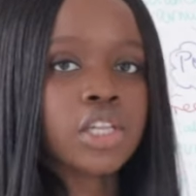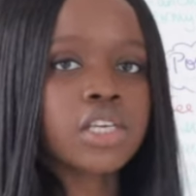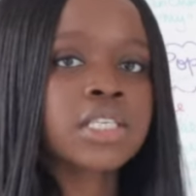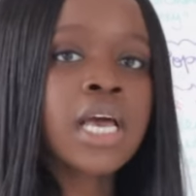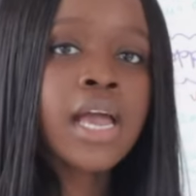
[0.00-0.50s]
and
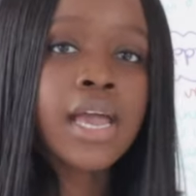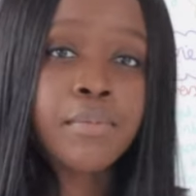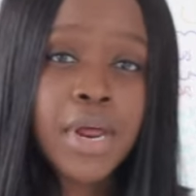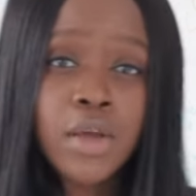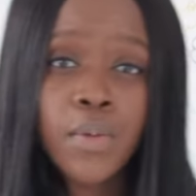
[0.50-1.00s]
this in
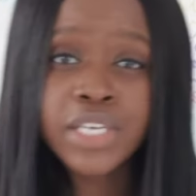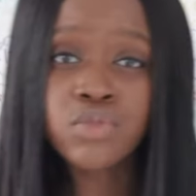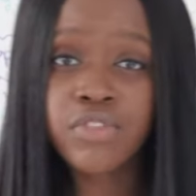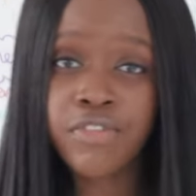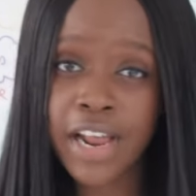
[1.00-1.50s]
many ways
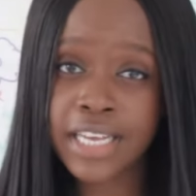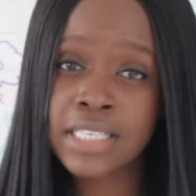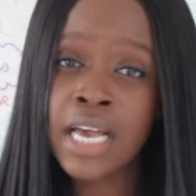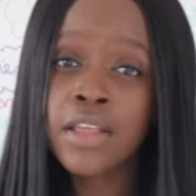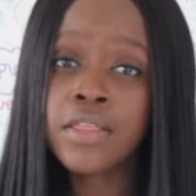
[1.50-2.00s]

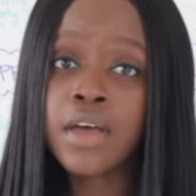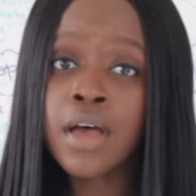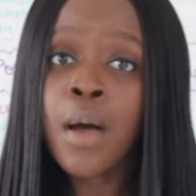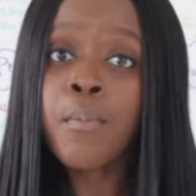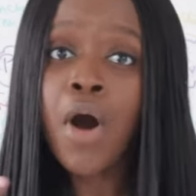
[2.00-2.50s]
reflects the
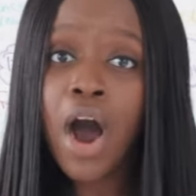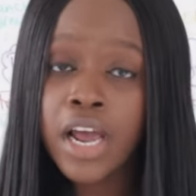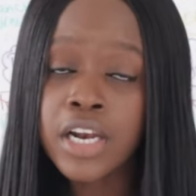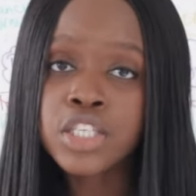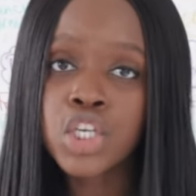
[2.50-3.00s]

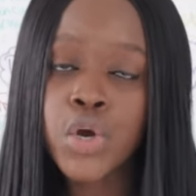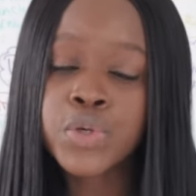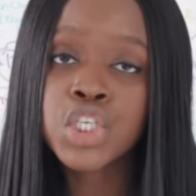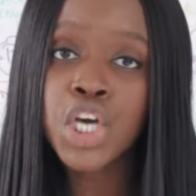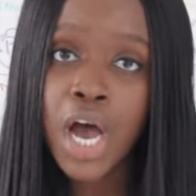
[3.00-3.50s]
pilot's own
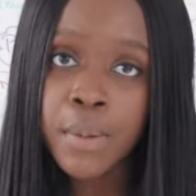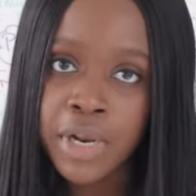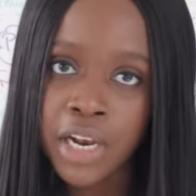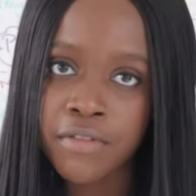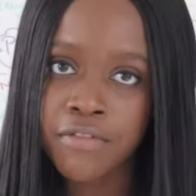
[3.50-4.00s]

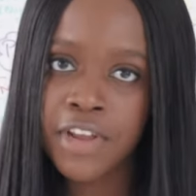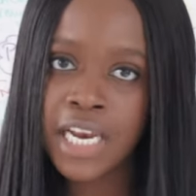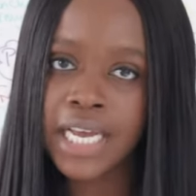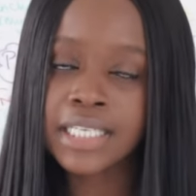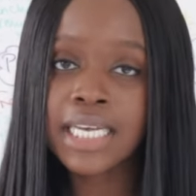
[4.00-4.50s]
turbulent
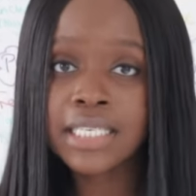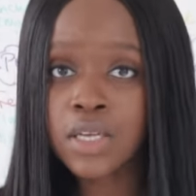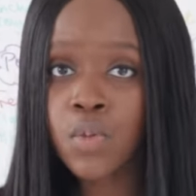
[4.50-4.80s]
feelings as they're